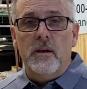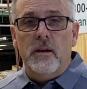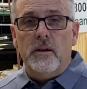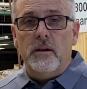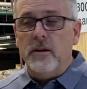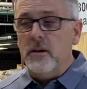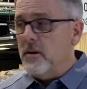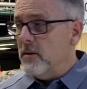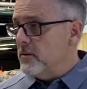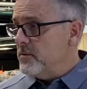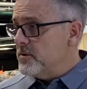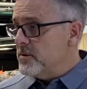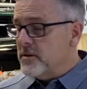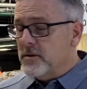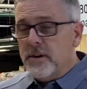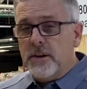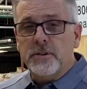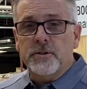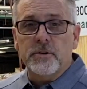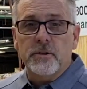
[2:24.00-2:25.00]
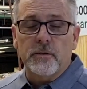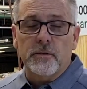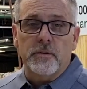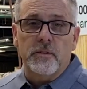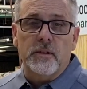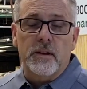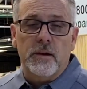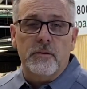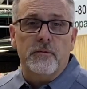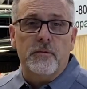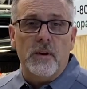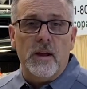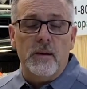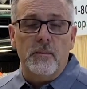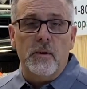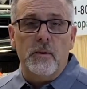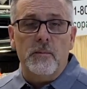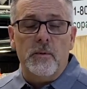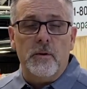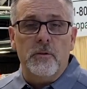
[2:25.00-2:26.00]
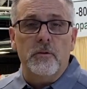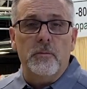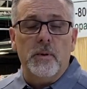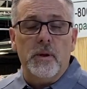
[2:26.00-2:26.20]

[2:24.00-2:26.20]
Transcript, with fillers: You know, traditional stick framing most